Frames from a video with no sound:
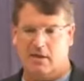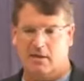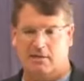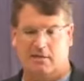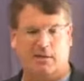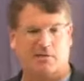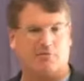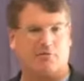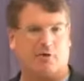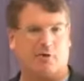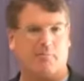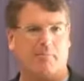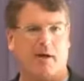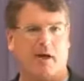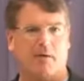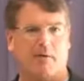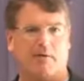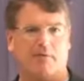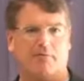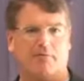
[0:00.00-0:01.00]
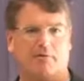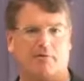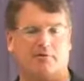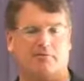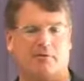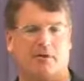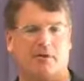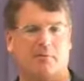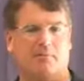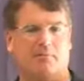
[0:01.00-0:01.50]
electric power, for
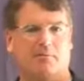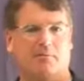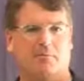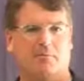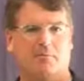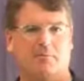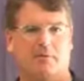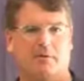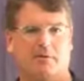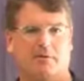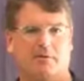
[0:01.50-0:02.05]
example.